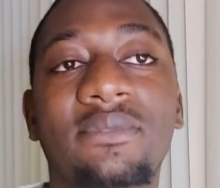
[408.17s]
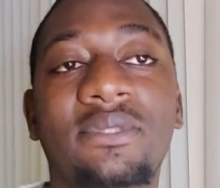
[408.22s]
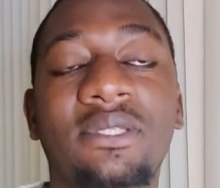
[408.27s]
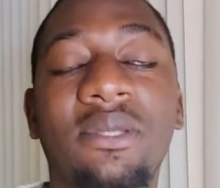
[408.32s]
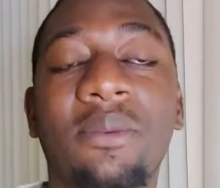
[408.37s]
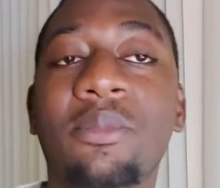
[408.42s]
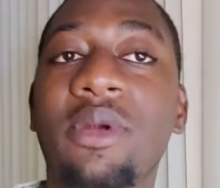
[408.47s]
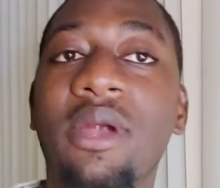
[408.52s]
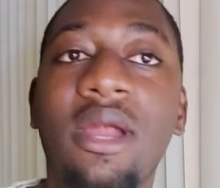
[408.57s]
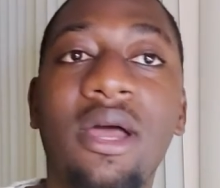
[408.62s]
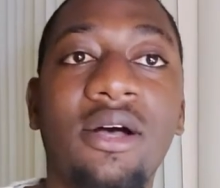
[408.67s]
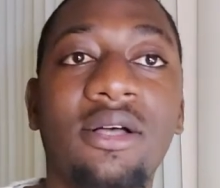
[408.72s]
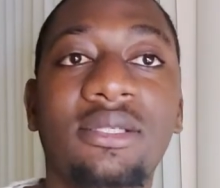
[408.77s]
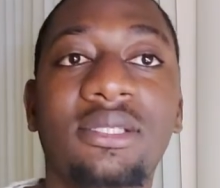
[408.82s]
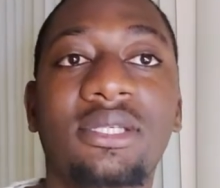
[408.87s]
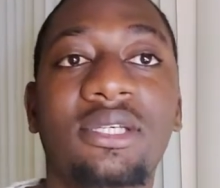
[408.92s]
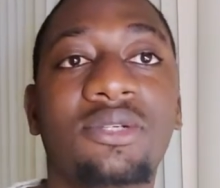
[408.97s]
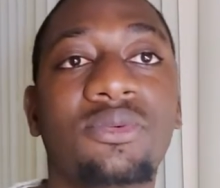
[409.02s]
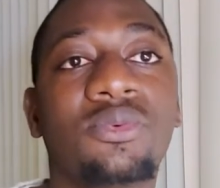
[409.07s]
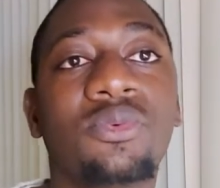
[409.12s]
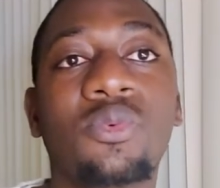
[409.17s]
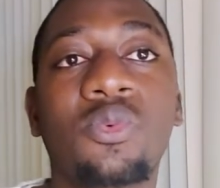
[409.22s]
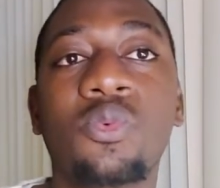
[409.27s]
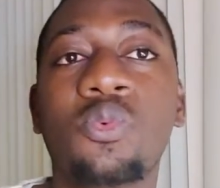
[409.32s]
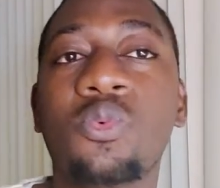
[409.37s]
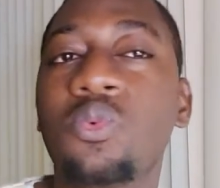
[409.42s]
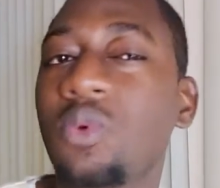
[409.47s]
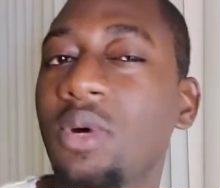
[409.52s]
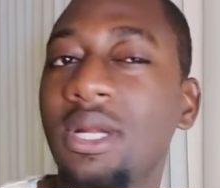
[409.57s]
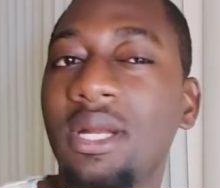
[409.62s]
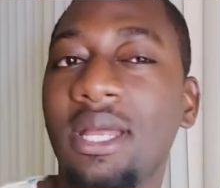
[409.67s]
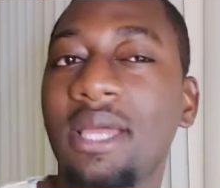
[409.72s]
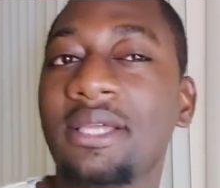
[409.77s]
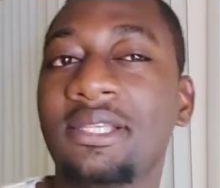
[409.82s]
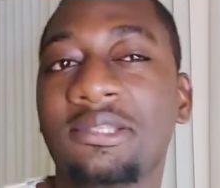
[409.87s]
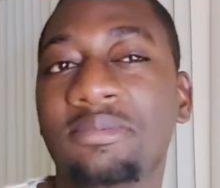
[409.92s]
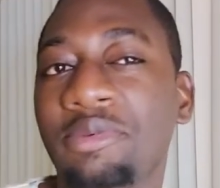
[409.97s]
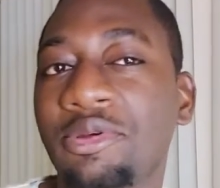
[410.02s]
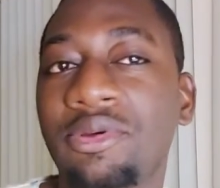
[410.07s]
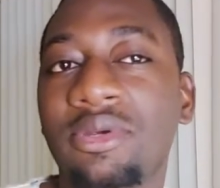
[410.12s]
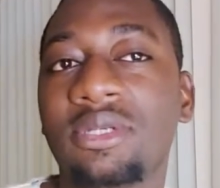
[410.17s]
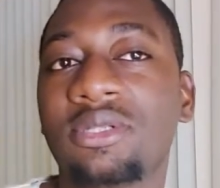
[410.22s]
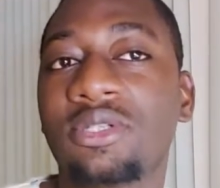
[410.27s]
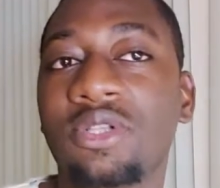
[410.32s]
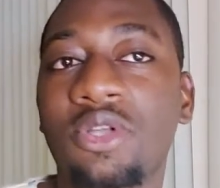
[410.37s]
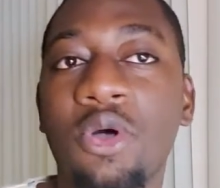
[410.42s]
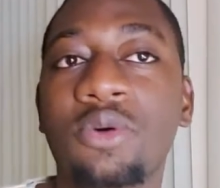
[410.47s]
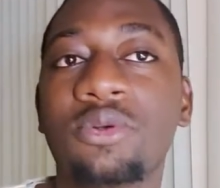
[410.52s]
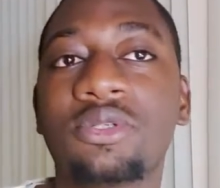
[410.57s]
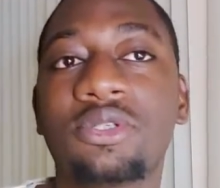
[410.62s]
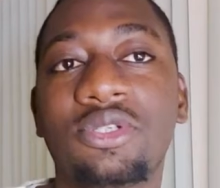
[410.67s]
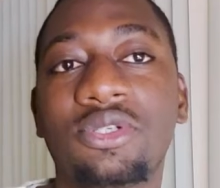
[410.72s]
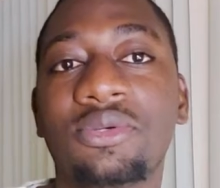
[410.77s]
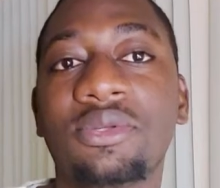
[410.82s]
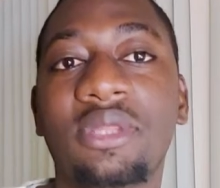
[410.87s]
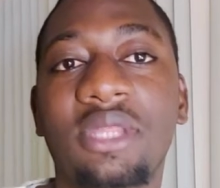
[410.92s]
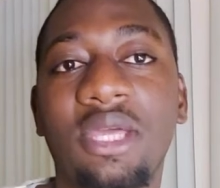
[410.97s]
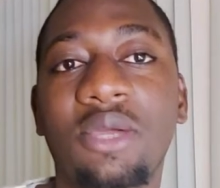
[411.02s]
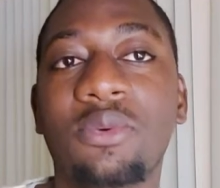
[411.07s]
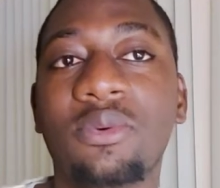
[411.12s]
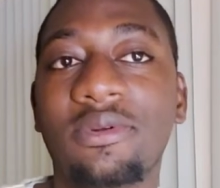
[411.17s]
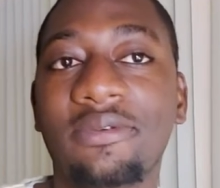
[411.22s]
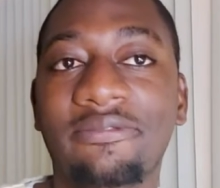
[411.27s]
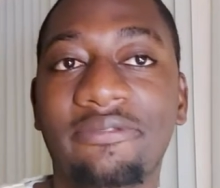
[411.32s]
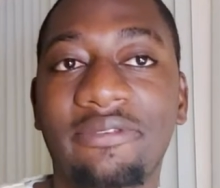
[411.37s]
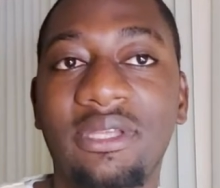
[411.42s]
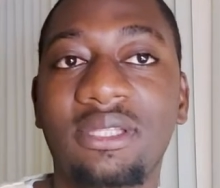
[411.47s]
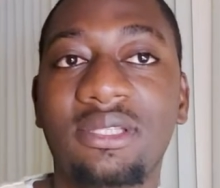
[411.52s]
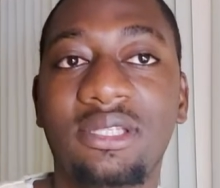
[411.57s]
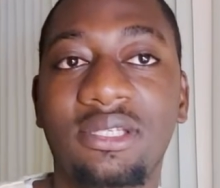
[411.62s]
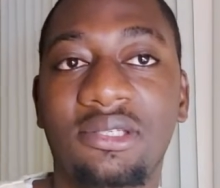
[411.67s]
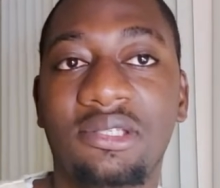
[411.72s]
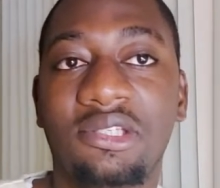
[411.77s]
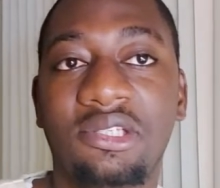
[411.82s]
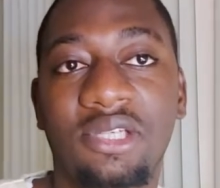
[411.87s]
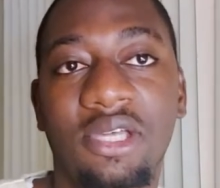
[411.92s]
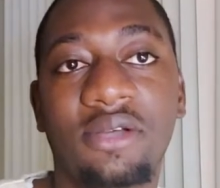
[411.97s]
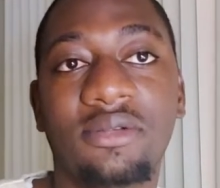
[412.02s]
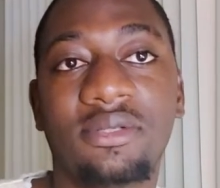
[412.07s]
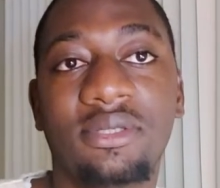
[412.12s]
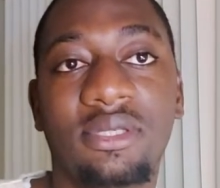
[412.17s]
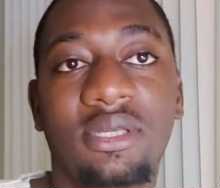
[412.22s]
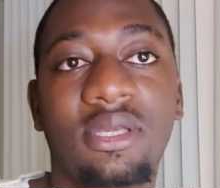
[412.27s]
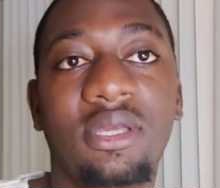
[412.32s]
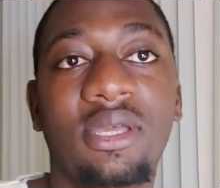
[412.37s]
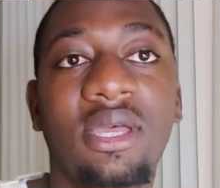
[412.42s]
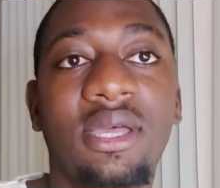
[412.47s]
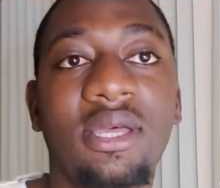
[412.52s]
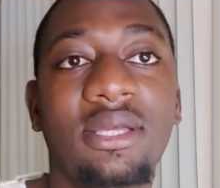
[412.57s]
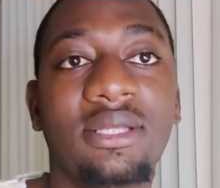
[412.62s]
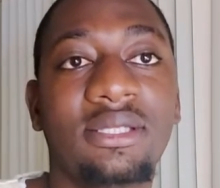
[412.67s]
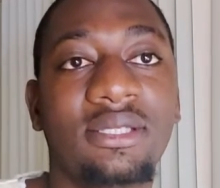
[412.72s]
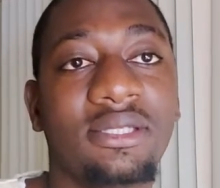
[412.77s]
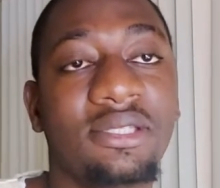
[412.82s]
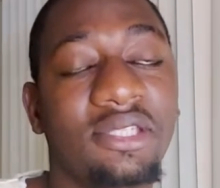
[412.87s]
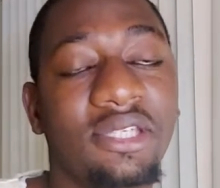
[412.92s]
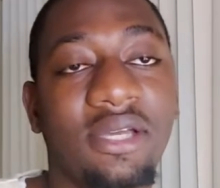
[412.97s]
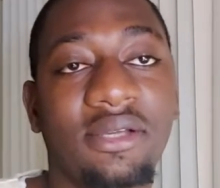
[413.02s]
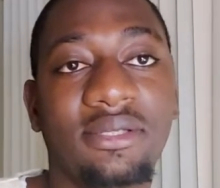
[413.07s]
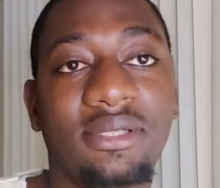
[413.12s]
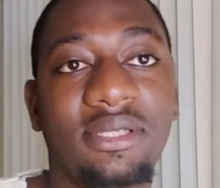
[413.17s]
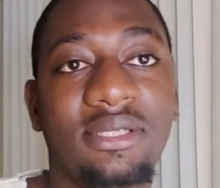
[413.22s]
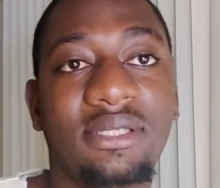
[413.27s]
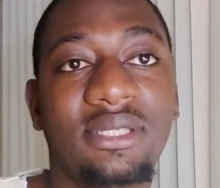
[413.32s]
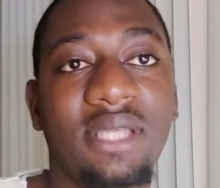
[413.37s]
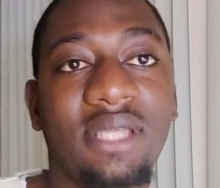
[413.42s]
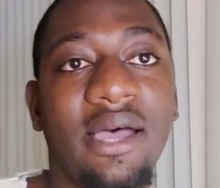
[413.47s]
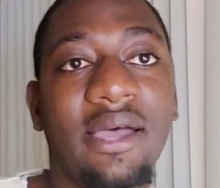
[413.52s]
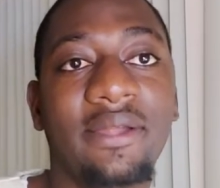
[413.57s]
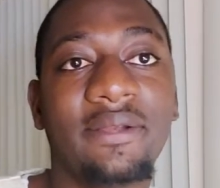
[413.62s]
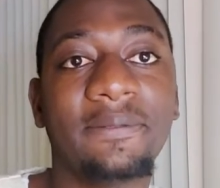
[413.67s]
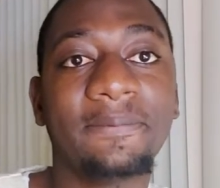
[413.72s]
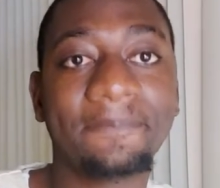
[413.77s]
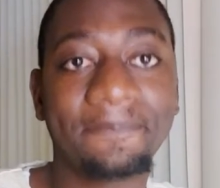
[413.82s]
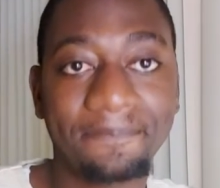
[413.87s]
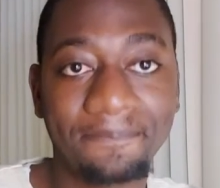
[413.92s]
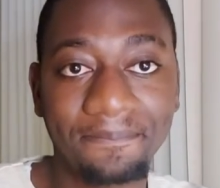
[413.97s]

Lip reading: somewhere else? And what experienced coach do you think would fit this Chelsea side?